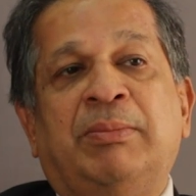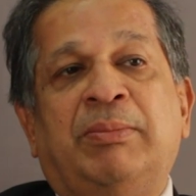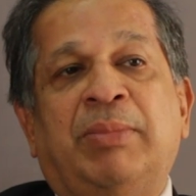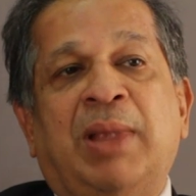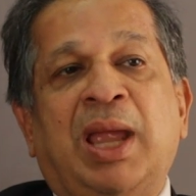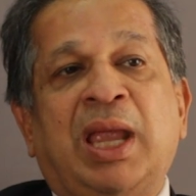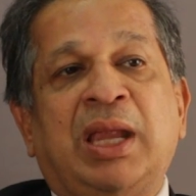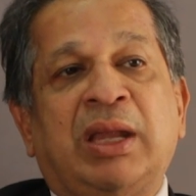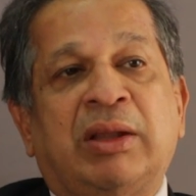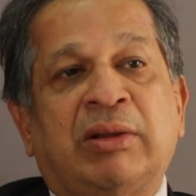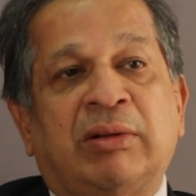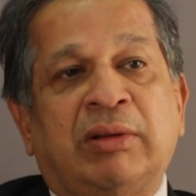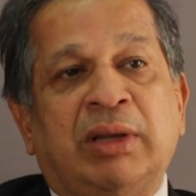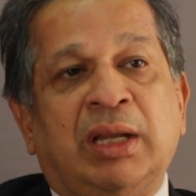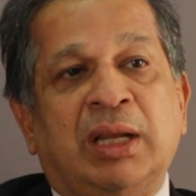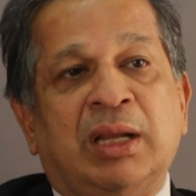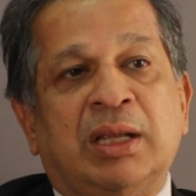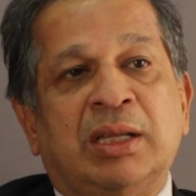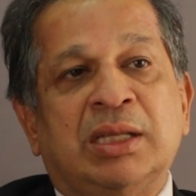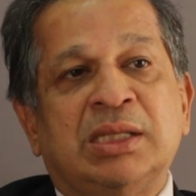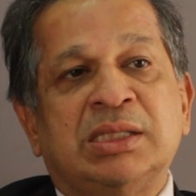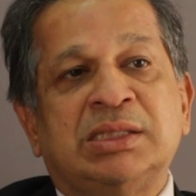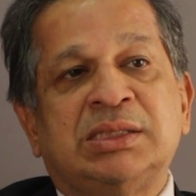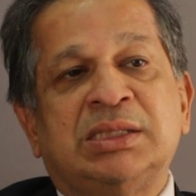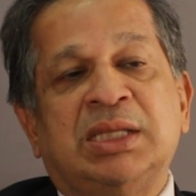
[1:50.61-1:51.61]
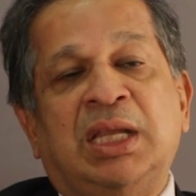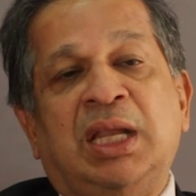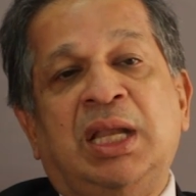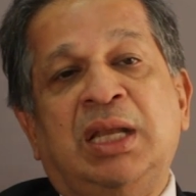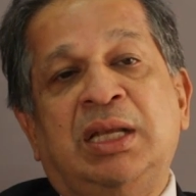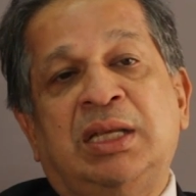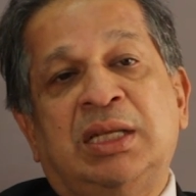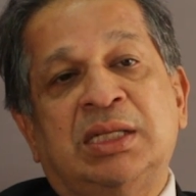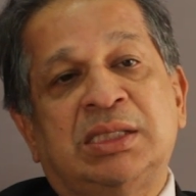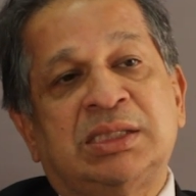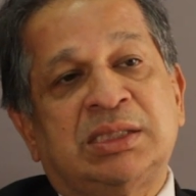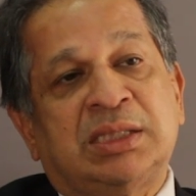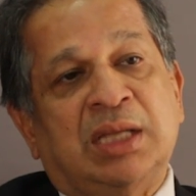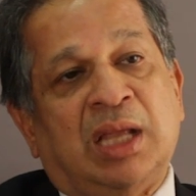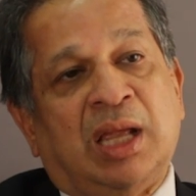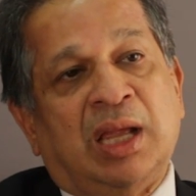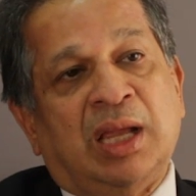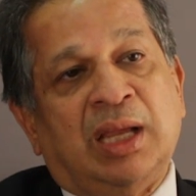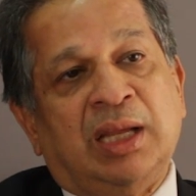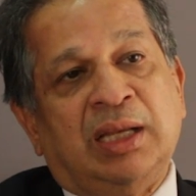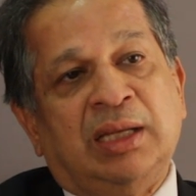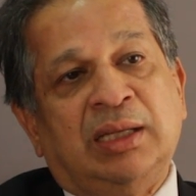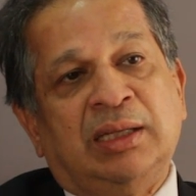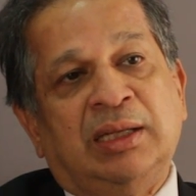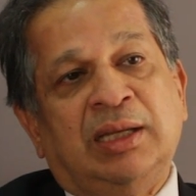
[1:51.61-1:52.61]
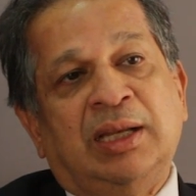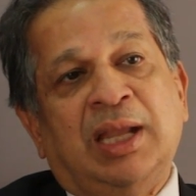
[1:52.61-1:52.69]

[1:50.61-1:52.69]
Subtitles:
pancreas, intestine,